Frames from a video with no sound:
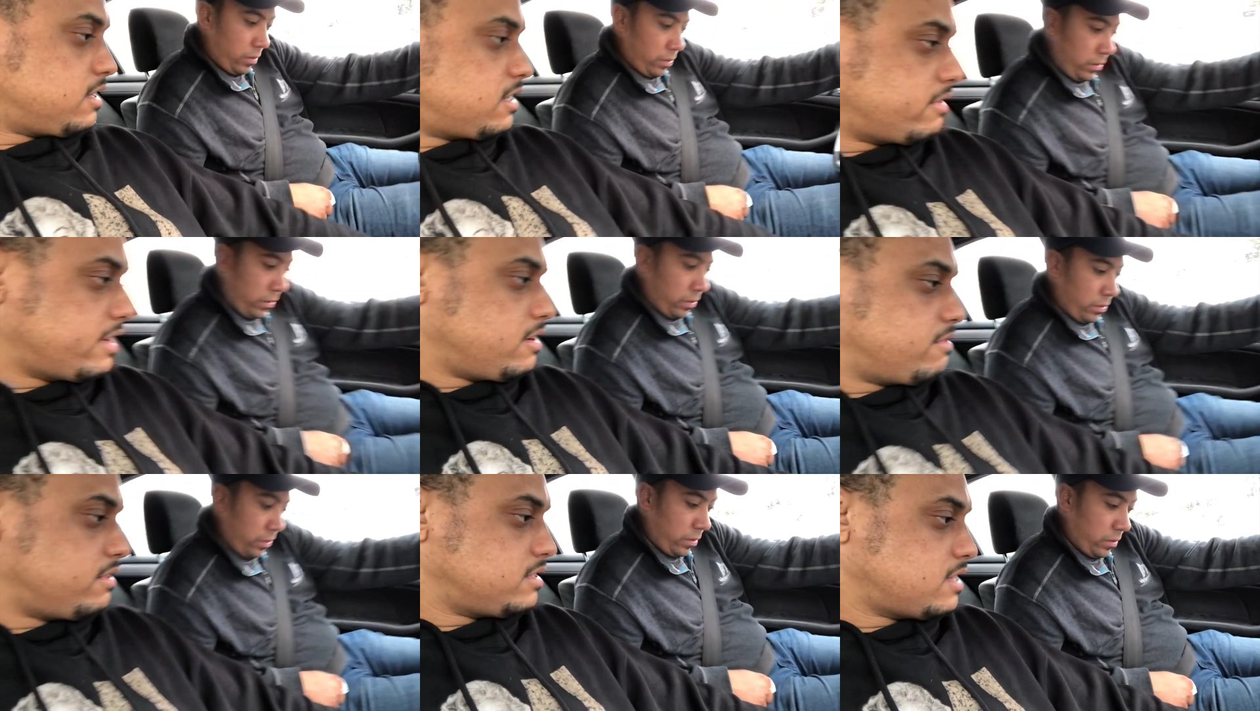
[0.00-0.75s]
Speaker 1: Oh wait,
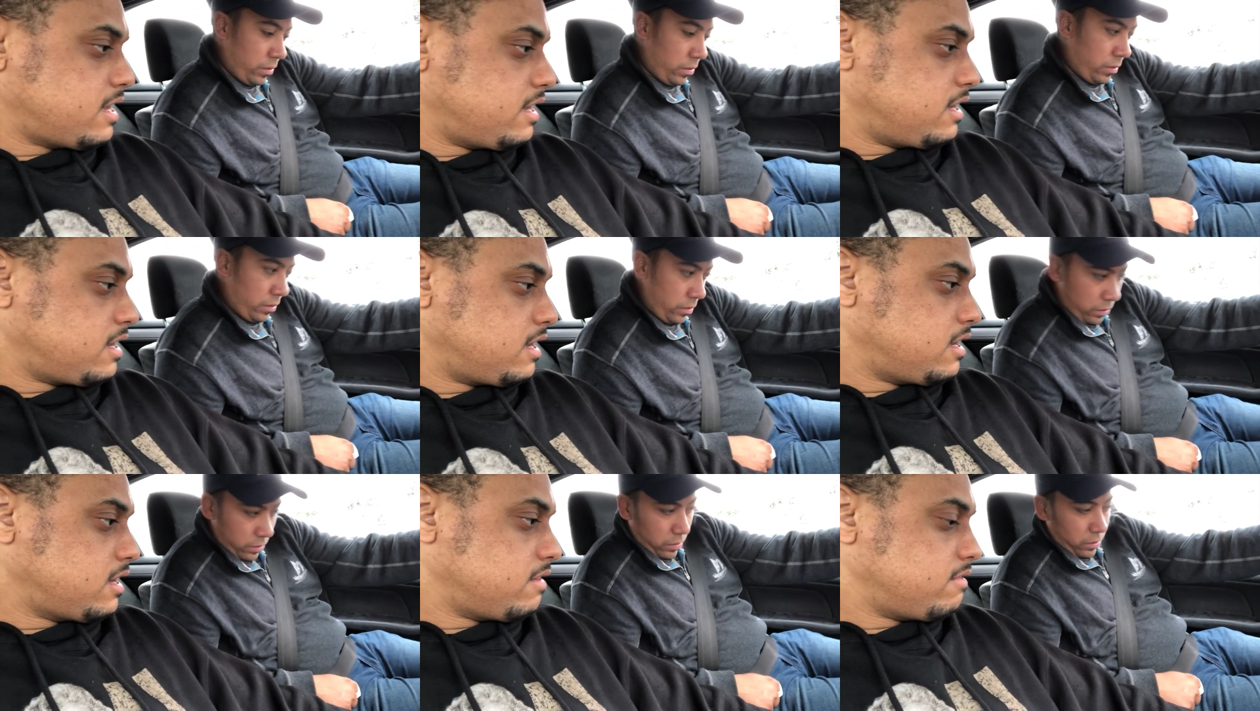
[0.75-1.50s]
your foot's not in it
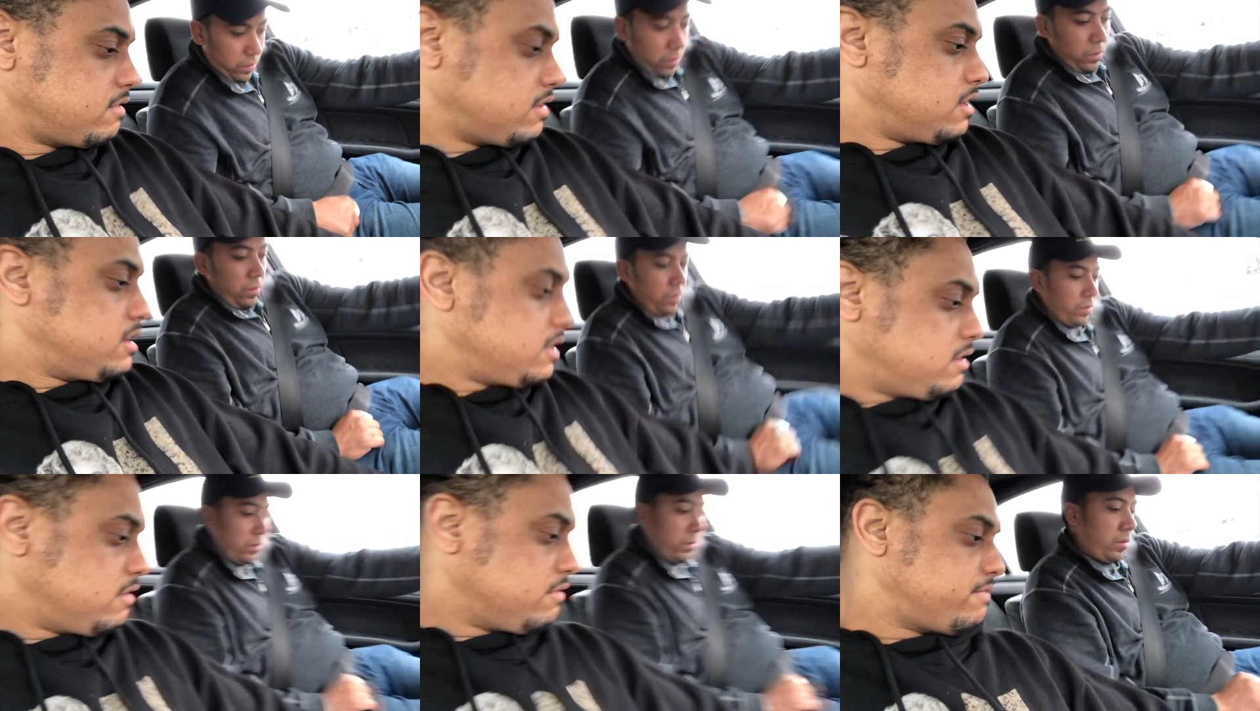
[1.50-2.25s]
good enough.
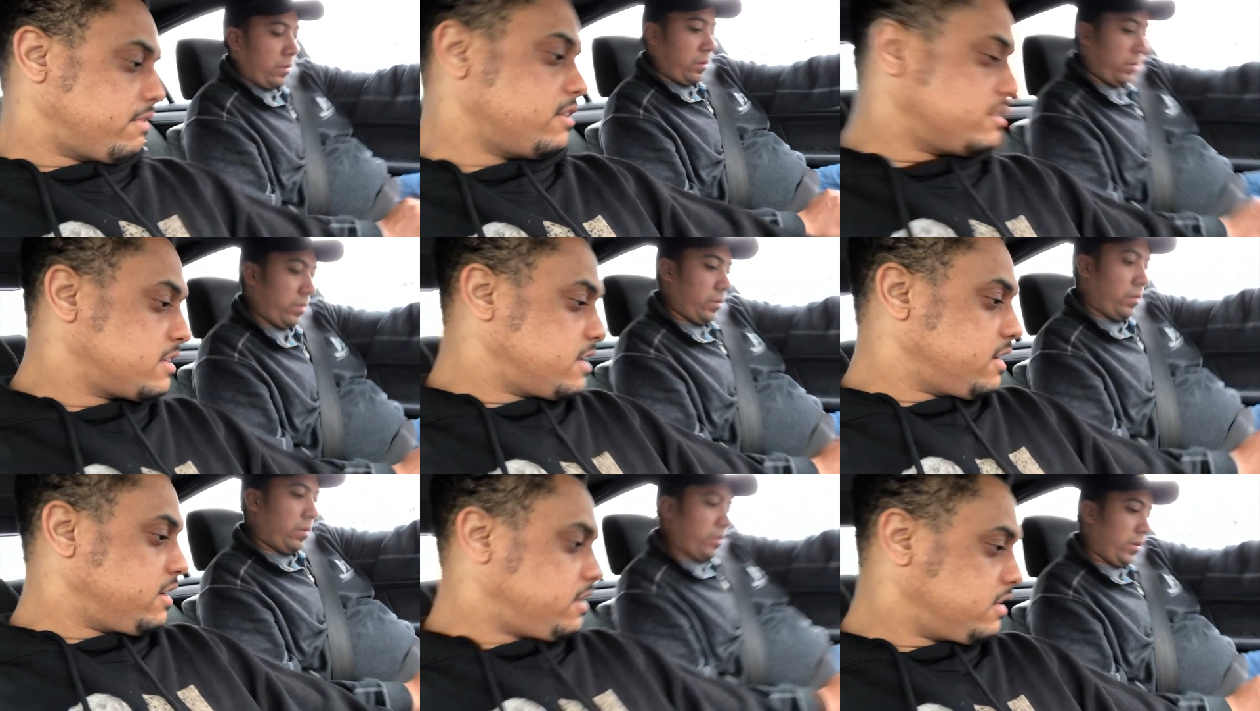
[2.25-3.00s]
First
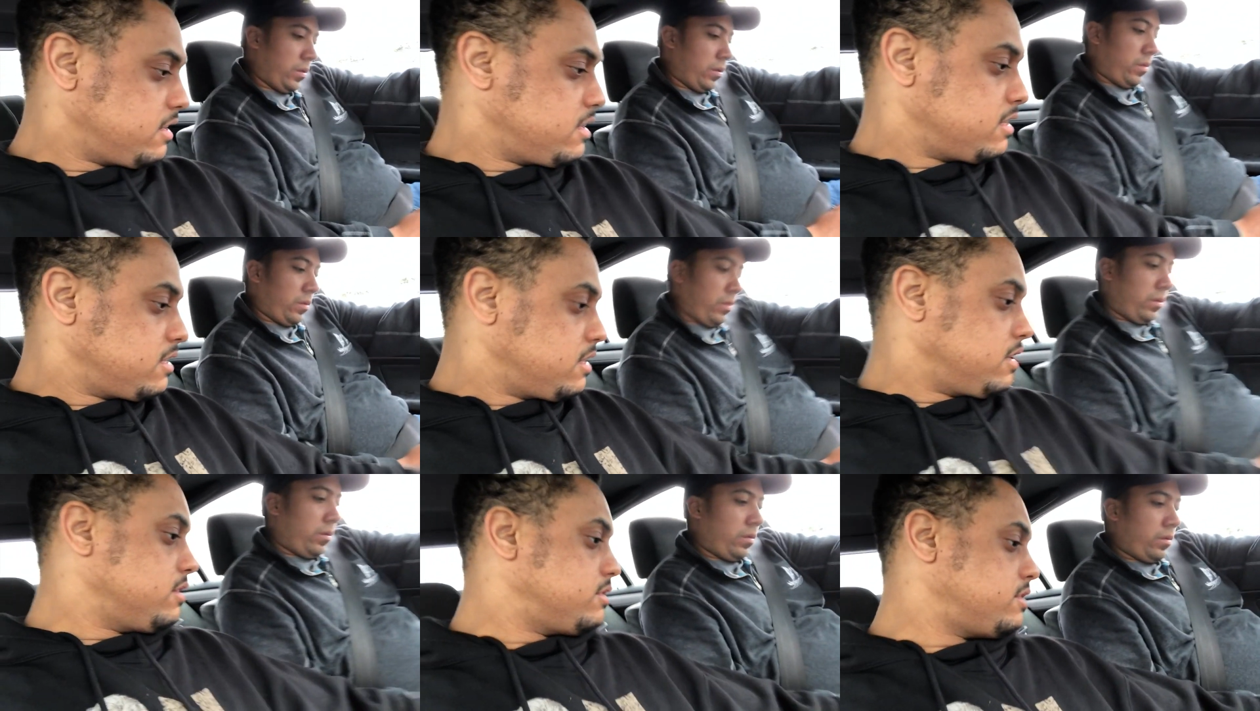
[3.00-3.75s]
gear,
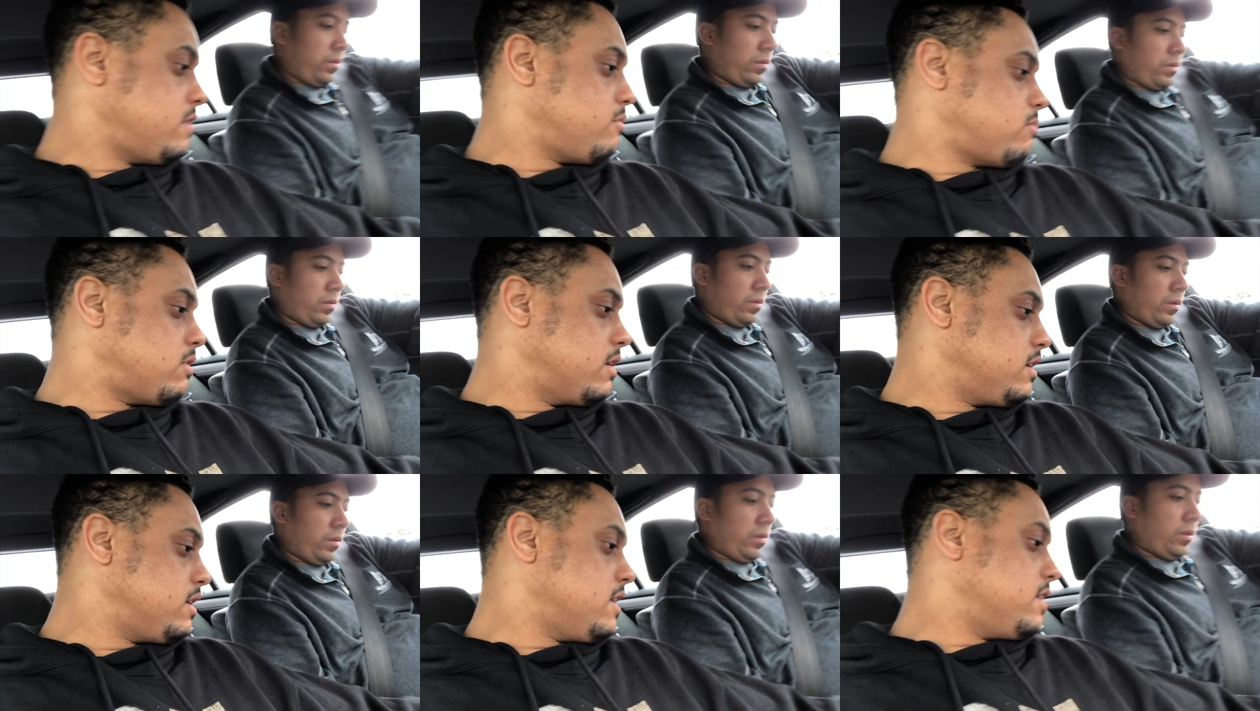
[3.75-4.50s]

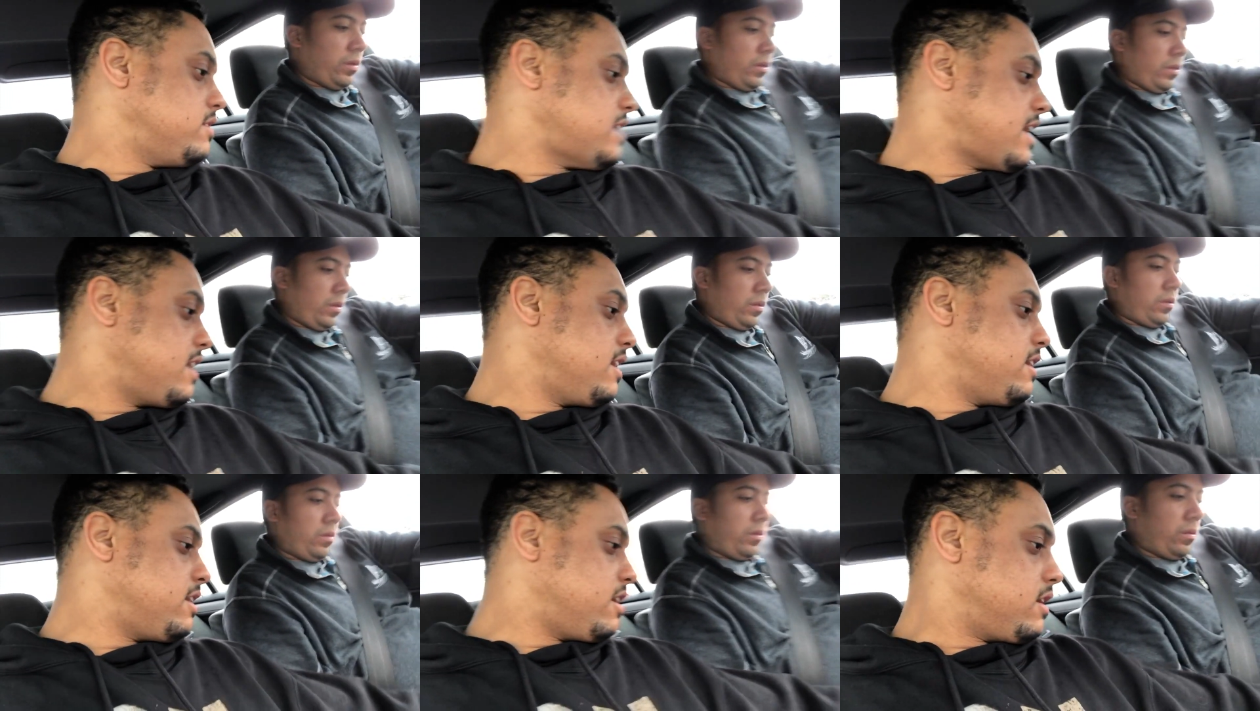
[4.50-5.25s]
C1.
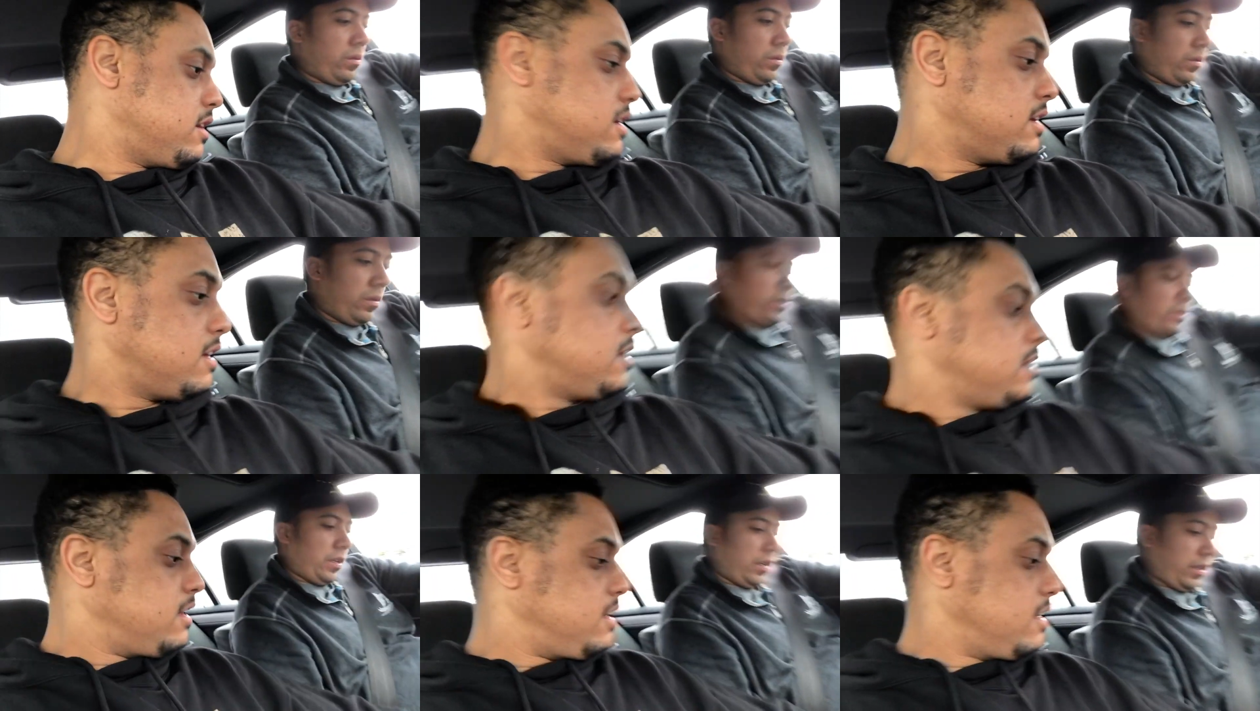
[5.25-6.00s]
Second gear,
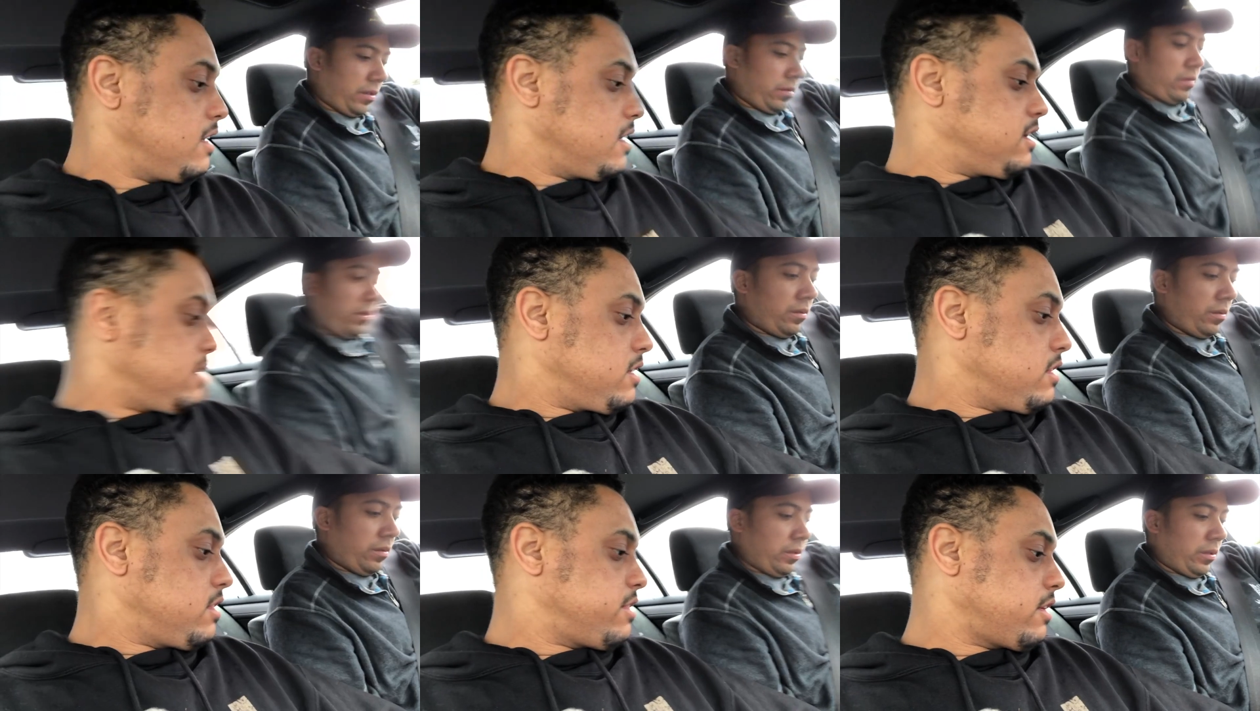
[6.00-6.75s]
down.
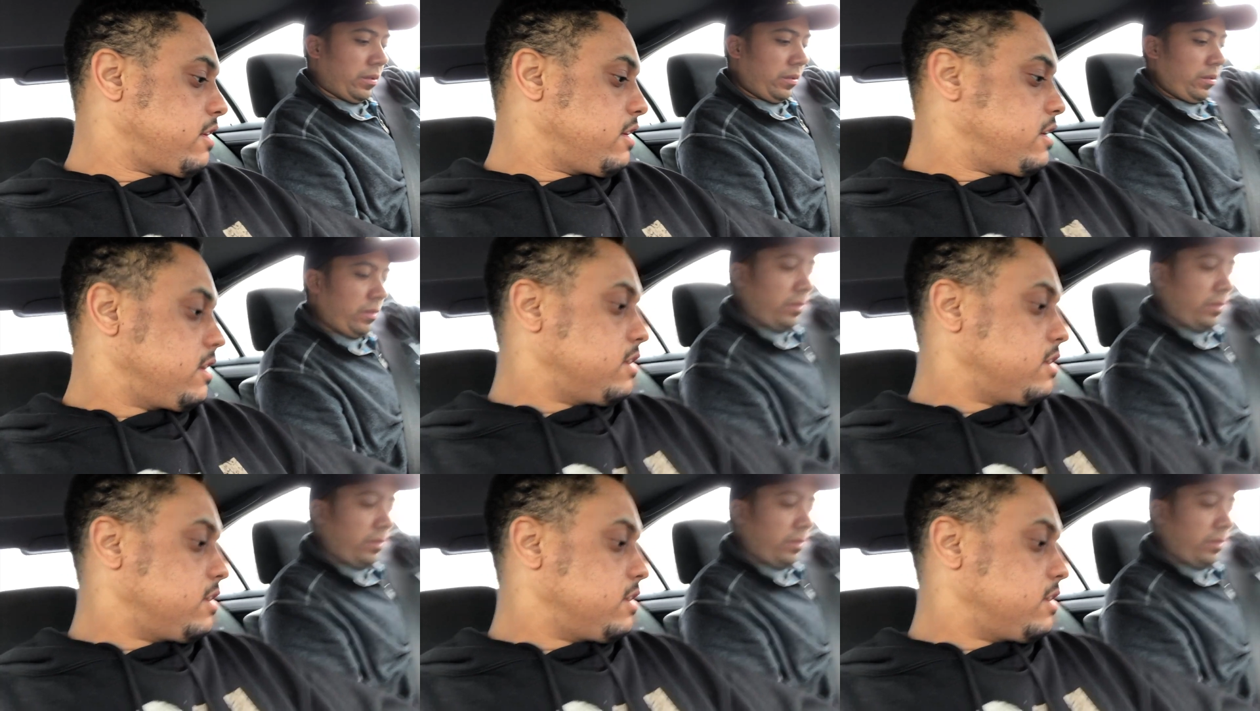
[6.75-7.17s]
Third